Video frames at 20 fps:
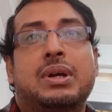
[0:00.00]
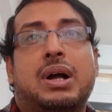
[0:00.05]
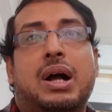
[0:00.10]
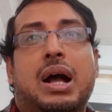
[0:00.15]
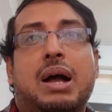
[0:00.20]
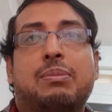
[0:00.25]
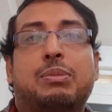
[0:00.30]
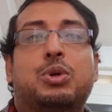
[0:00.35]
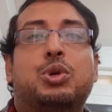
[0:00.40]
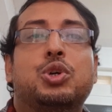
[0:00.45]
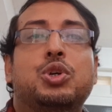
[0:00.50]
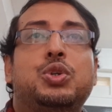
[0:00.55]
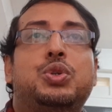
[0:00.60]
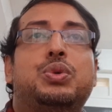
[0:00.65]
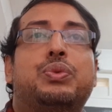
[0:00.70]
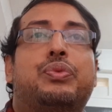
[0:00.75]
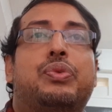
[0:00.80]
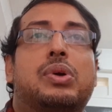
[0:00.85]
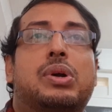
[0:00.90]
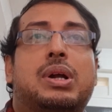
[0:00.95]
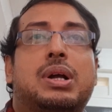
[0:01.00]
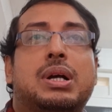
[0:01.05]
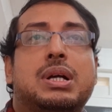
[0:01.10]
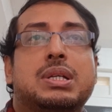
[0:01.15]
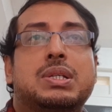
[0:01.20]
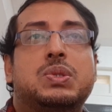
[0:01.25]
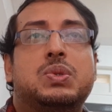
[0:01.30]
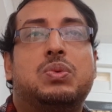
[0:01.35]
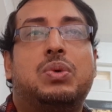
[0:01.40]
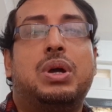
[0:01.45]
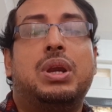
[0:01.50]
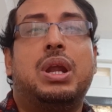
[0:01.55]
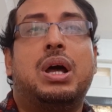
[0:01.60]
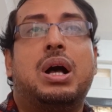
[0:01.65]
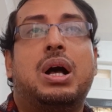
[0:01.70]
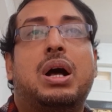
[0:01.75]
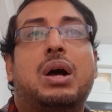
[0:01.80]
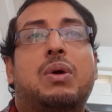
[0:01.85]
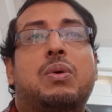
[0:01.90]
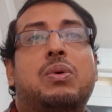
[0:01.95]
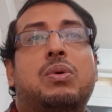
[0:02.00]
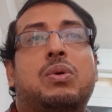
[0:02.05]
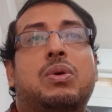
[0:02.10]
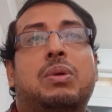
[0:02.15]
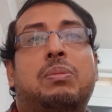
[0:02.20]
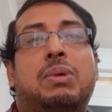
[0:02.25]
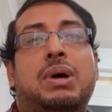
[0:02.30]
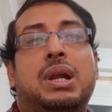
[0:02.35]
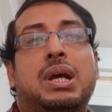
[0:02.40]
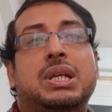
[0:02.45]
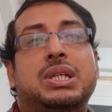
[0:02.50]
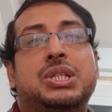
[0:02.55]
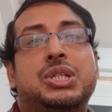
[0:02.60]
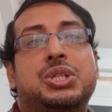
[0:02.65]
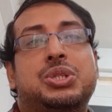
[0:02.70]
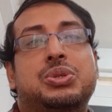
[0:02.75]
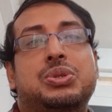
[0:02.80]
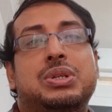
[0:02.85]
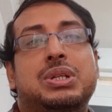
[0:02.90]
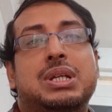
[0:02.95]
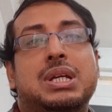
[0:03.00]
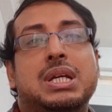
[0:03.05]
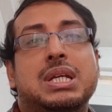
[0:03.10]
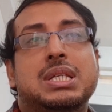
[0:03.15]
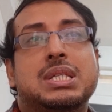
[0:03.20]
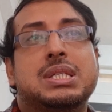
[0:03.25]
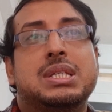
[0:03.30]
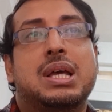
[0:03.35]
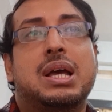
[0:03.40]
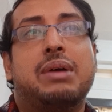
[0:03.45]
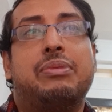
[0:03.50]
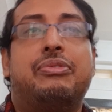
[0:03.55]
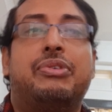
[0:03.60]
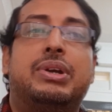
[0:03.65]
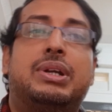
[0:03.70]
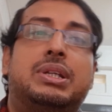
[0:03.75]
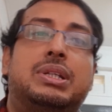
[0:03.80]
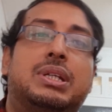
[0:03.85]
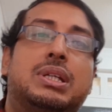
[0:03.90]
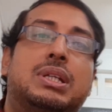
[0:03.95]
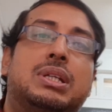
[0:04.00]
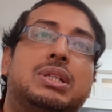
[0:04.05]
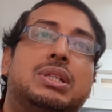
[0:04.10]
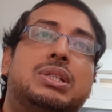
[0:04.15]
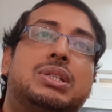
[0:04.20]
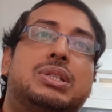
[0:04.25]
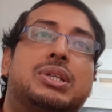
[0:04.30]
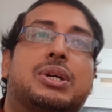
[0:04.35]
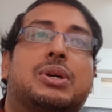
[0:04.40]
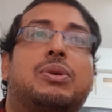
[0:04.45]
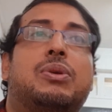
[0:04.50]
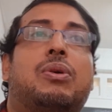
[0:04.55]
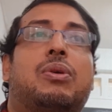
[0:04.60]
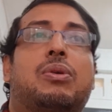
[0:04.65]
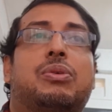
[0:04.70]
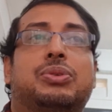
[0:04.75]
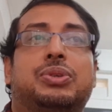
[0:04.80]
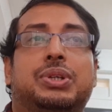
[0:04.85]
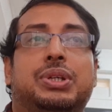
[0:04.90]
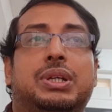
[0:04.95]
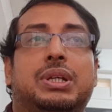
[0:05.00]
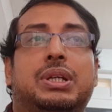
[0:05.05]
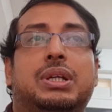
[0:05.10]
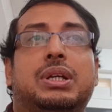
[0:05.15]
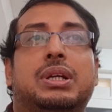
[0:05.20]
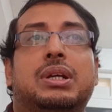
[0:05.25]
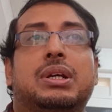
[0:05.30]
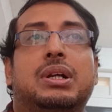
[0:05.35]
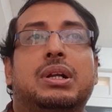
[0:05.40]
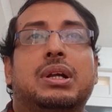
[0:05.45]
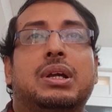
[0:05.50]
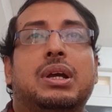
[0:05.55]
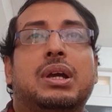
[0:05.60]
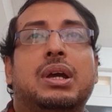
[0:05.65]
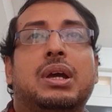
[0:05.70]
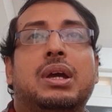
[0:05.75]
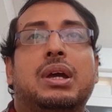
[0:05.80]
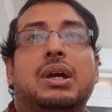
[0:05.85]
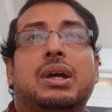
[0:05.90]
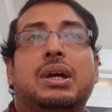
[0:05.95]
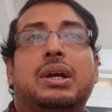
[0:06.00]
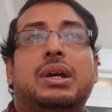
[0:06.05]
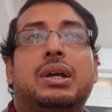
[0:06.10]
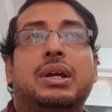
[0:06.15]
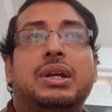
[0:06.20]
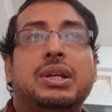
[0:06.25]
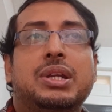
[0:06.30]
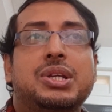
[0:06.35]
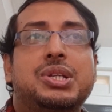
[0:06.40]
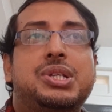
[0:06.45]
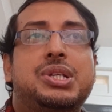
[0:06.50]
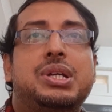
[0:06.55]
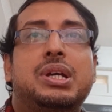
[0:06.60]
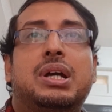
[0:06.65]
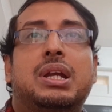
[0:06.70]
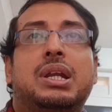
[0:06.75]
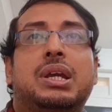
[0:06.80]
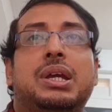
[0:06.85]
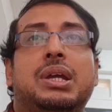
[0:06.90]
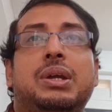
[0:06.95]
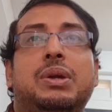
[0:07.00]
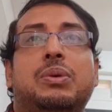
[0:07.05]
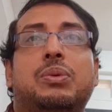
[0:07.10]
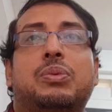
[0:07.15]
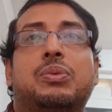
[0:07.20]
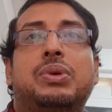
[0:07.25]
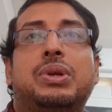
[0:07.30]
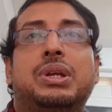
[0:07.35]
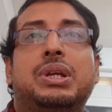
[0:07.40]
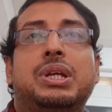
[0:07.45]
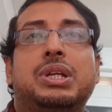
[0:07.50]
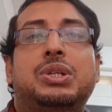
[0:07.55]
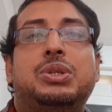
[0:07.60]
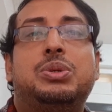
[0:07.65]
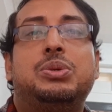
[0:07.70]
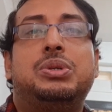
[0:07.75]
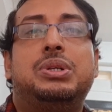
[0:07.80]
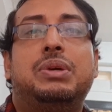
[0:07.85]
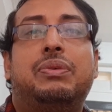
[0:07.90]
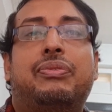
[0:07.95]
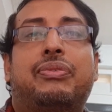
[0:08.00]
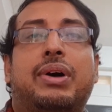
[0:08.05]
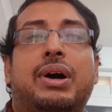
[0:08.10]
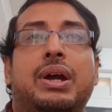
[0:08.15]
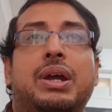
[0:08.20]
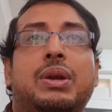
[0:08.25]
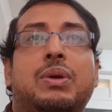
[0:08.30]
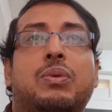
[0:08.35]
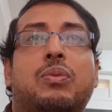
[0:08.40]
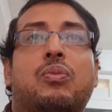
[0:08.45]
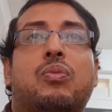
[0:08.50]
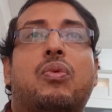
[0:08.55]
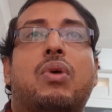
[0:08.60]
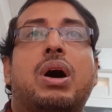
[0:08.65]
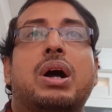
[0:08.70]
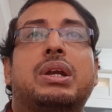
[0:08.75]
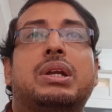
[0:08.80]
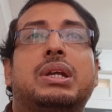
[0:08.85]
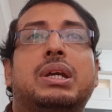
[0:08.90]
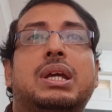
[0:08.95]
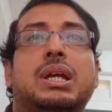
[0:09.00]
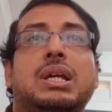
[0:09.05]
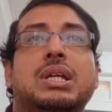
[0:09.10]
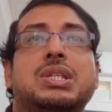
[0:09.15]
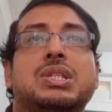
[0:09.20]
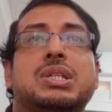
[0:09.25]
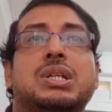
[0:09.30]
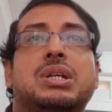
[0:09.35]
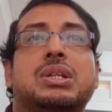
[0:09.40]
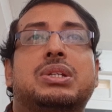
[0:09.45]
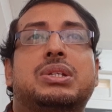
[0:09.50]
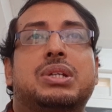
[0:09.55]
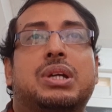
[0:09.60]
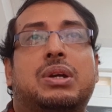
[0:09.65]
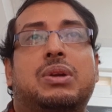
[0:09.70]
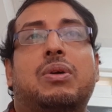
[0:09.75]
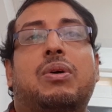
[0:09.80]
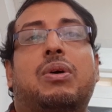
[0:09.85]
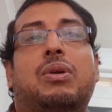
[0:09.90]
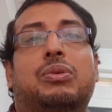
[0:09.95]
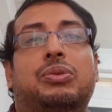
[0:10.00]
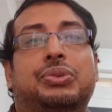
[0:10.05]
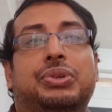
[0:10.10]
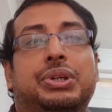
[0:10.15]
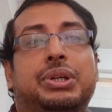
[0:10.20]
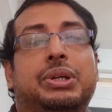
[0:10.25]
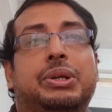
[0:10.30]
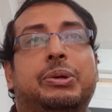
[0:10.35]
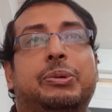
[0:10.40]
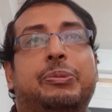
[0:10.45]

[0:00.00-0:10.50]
I'm going to focus on how globalization is affecting technology. Initially, we need to define what is technology.